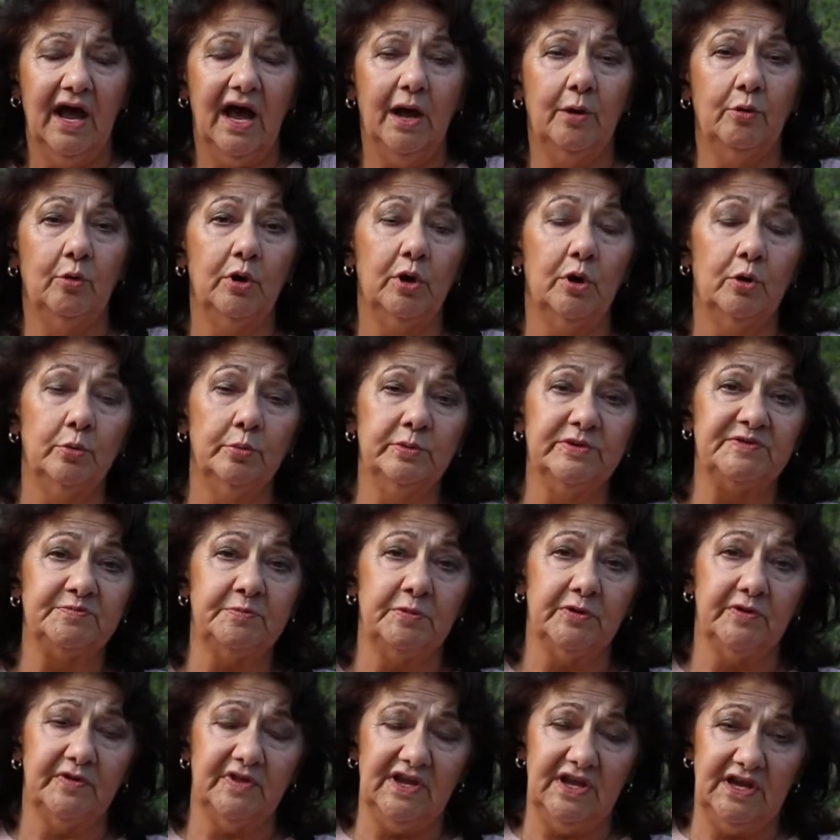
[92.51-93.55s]
I will always
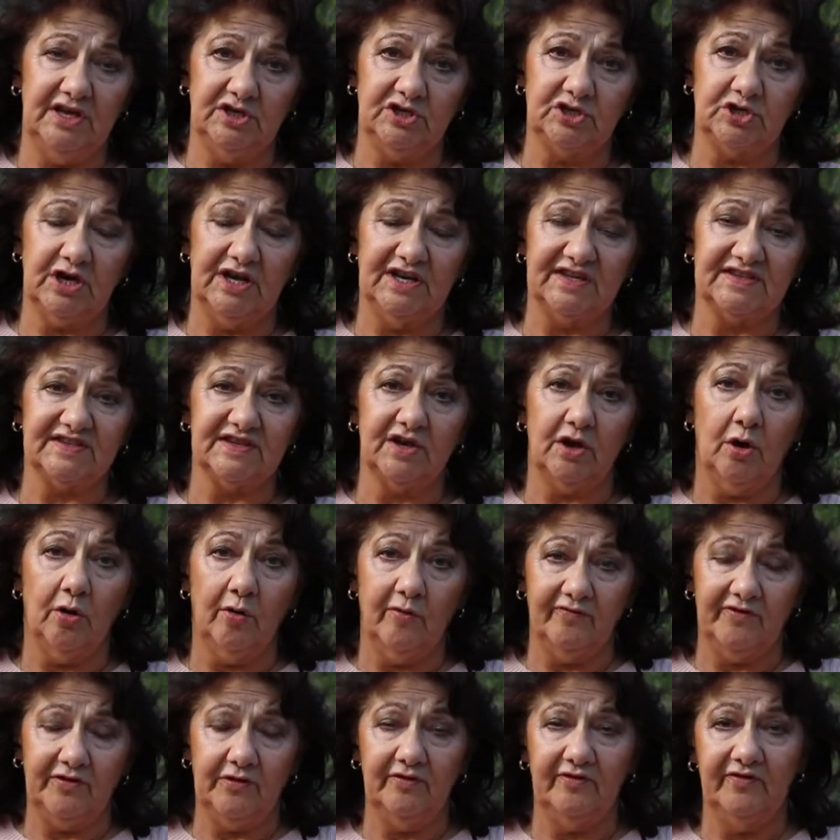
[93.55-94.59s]
put the interests
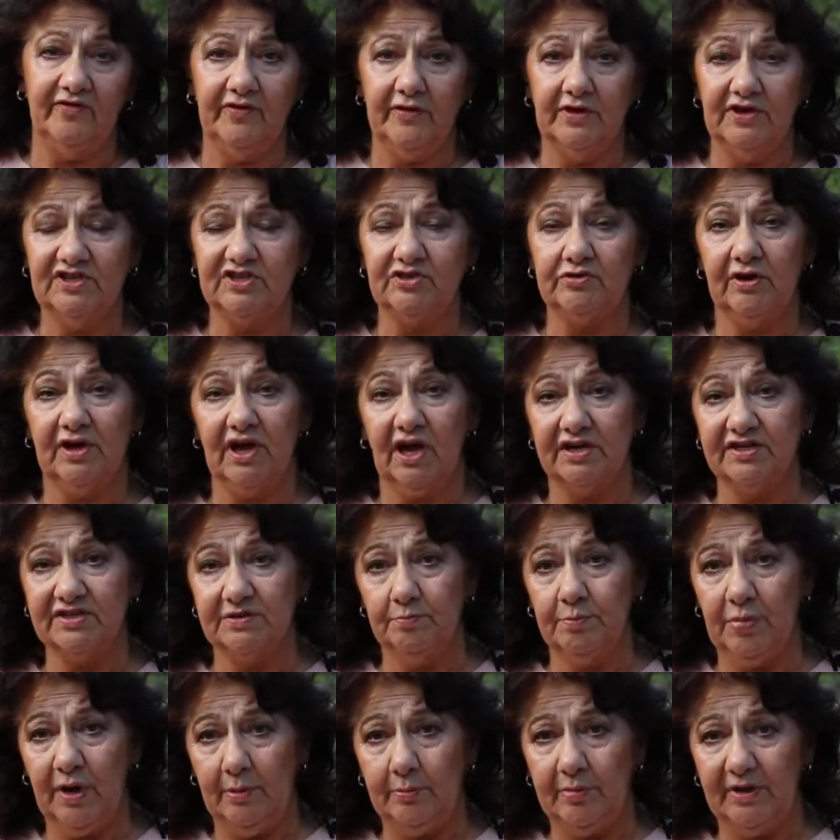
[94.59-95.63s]
of you first
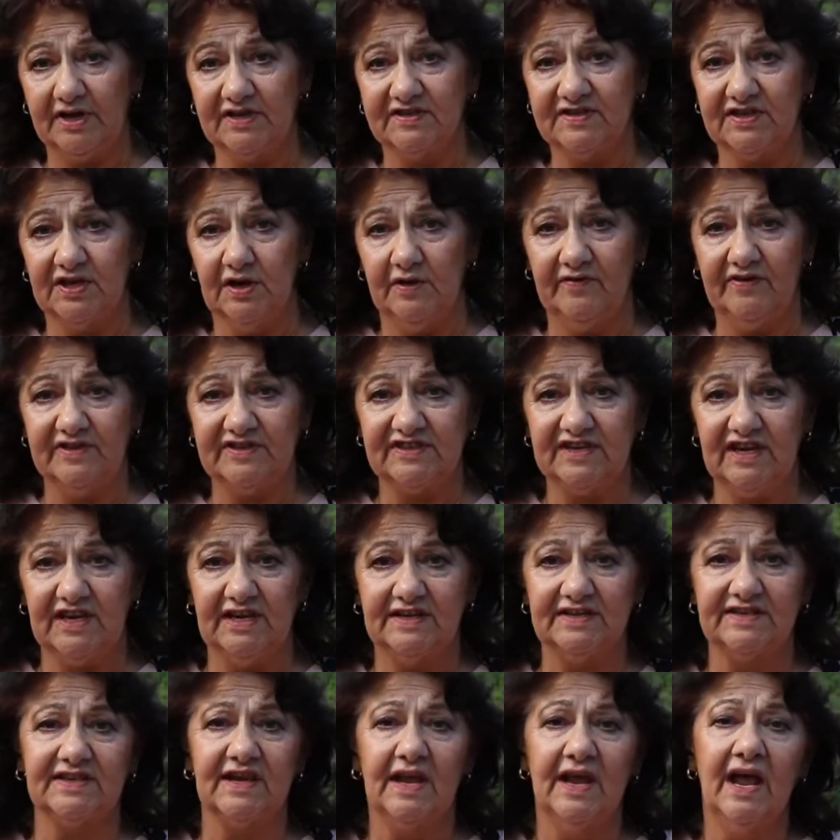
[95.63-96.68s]
regarding public
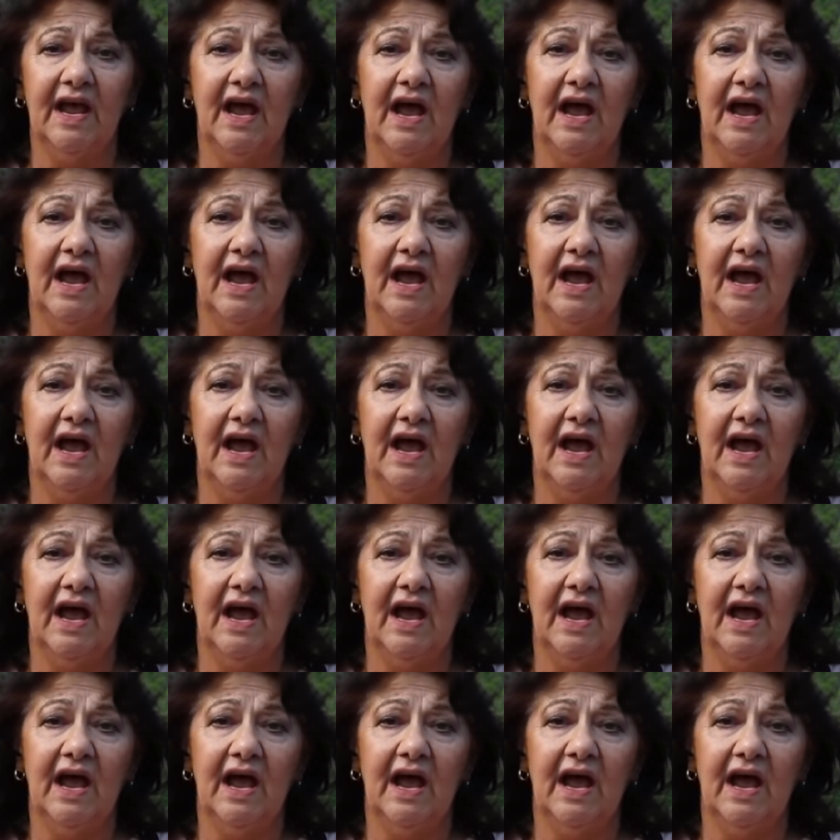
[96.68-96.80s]
services,